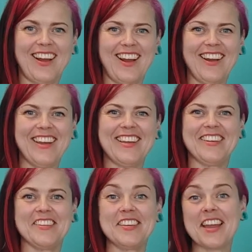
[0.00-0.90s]

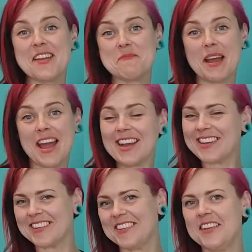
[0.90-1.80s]
Hi, you came
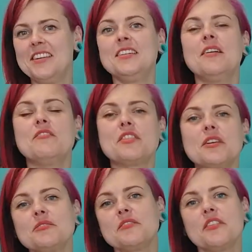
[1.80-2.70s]
back! For
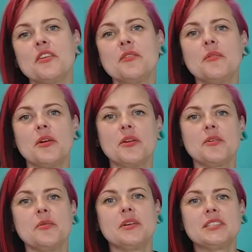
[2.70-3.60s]
those of you
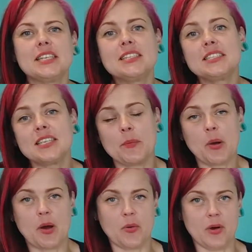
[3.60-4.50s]
who didn't see
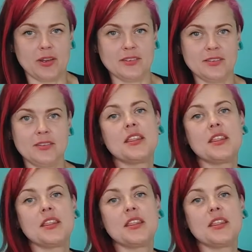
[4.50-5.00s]
part one,